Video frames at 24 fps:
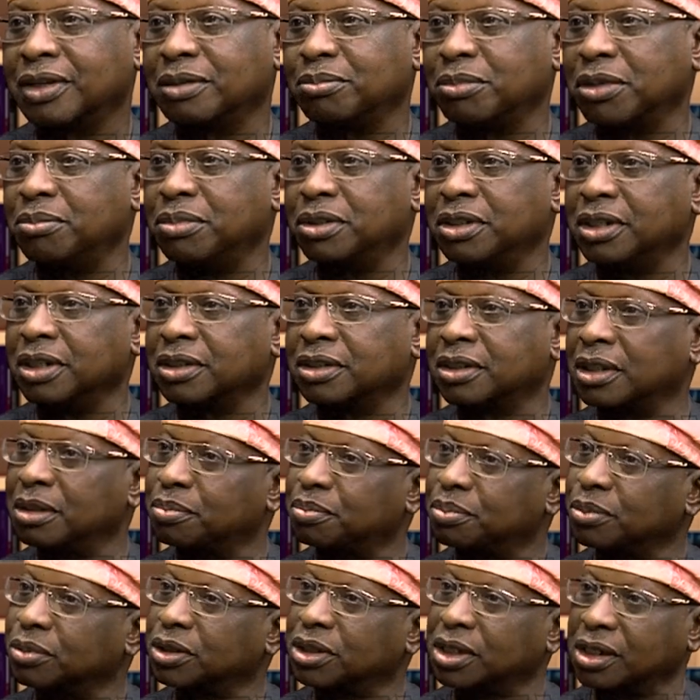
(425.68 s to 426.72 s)
When maybe they
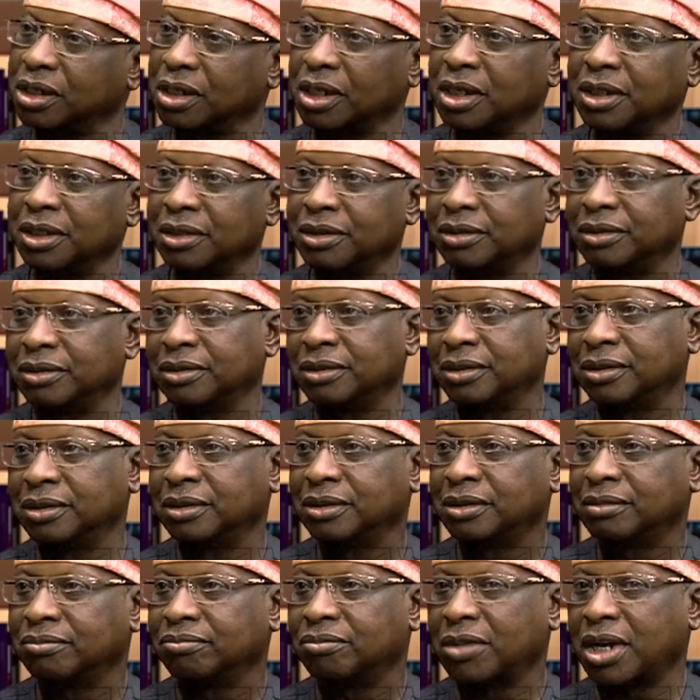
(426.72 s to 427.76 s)
say put three.
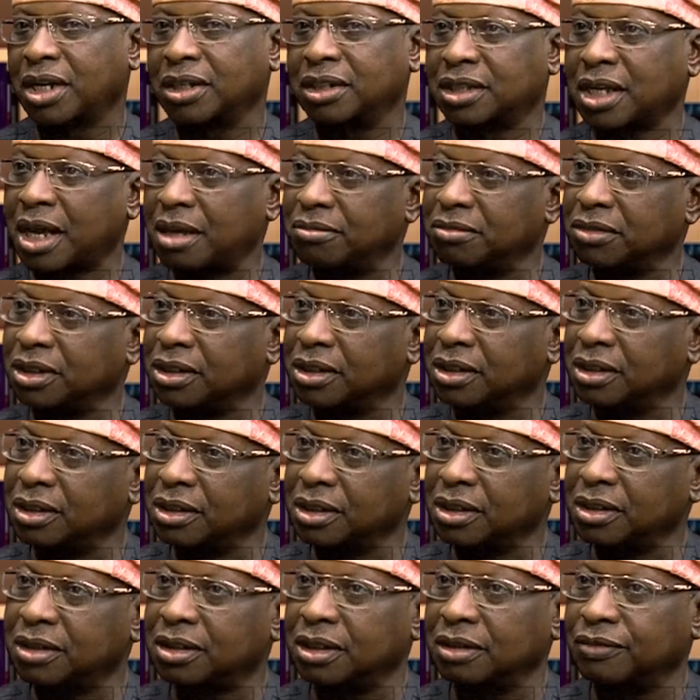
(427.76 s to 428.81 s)
By the time
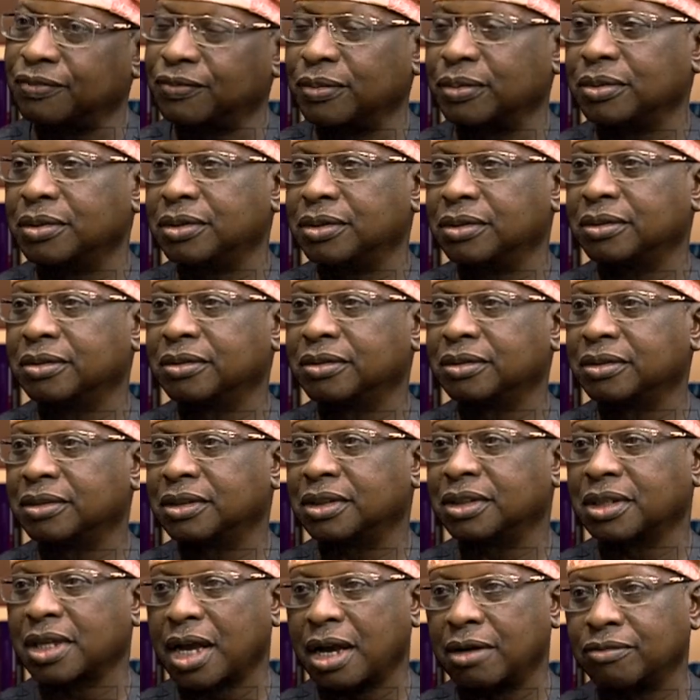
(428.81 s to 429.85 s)
he eats the food,
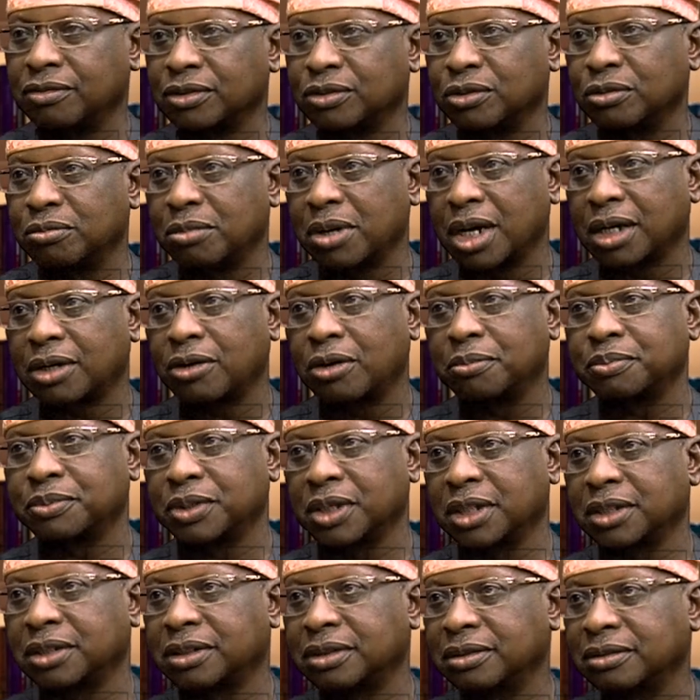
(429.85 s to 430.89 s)
he's having stomach
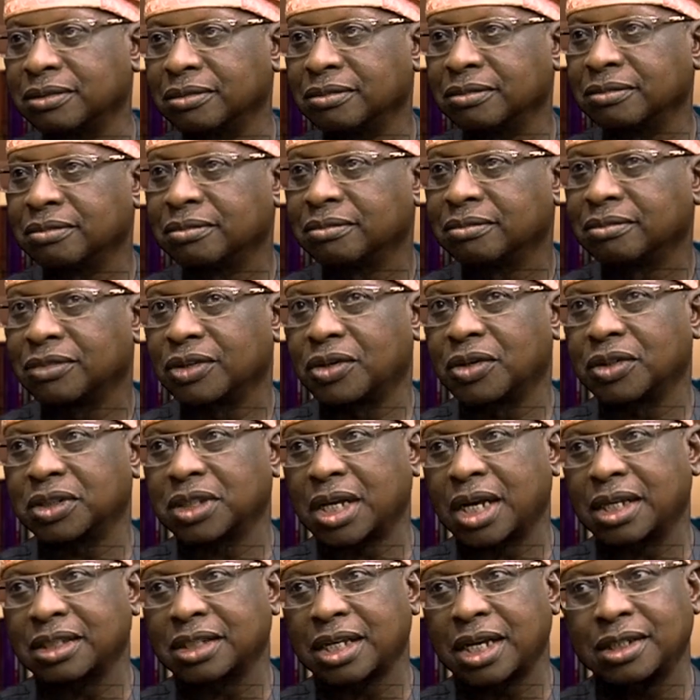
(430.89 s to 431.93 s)
upset.
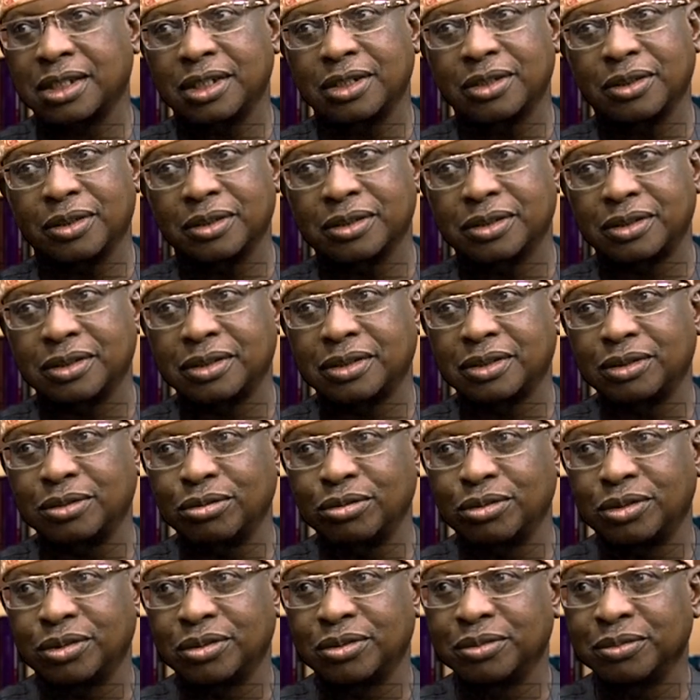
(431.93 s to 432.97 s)
Because at certain
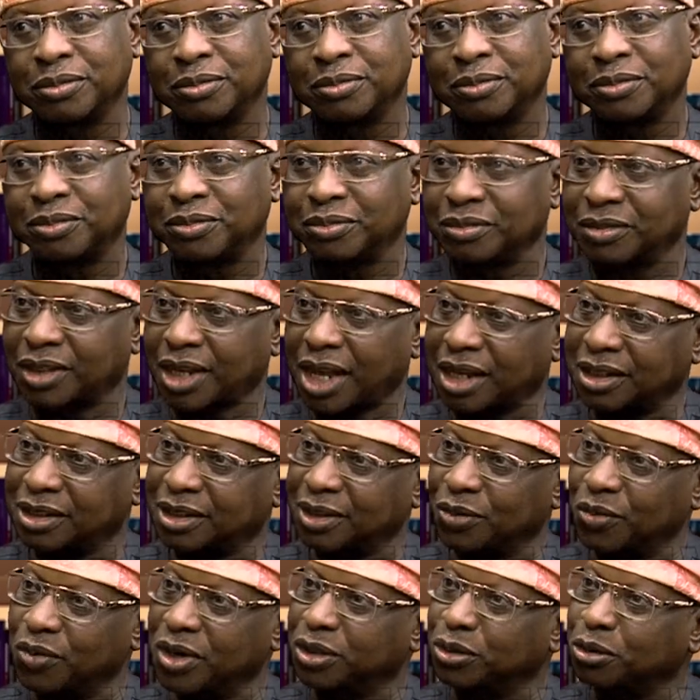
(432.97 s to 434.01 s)
altitude,
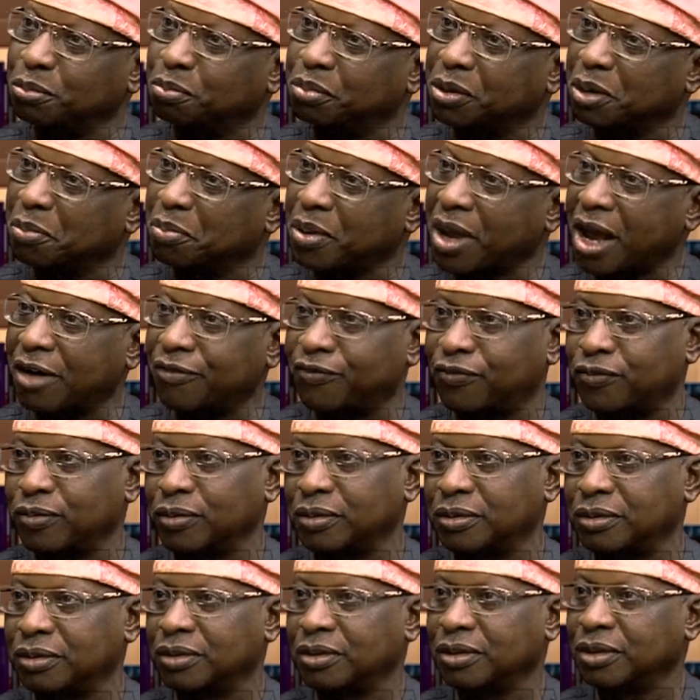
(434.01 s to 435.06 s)
that's the way you prepare
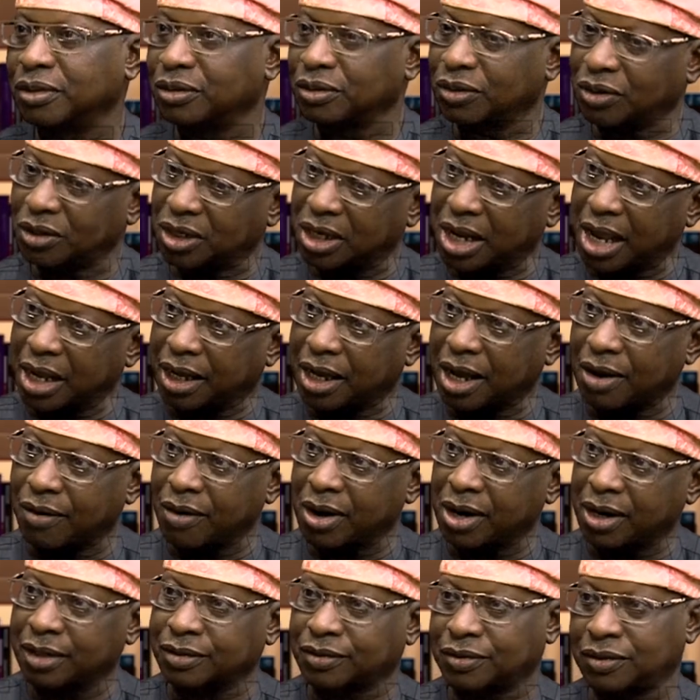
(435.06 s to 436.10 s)
food, not like
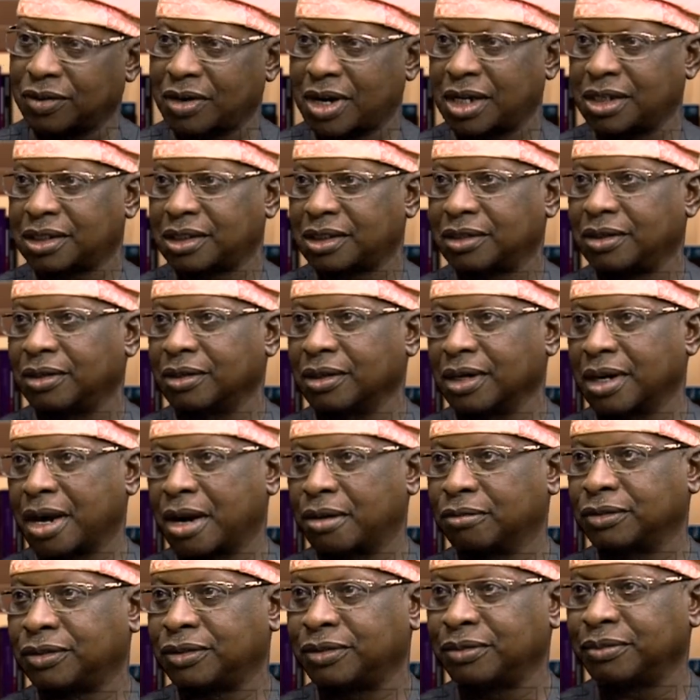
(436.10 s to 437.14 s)
our restaurants on
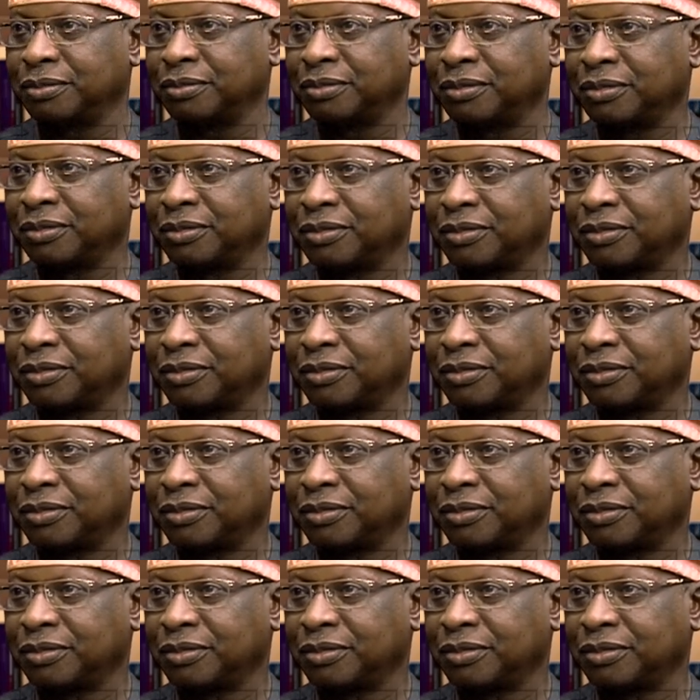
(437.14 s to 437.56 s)
ground.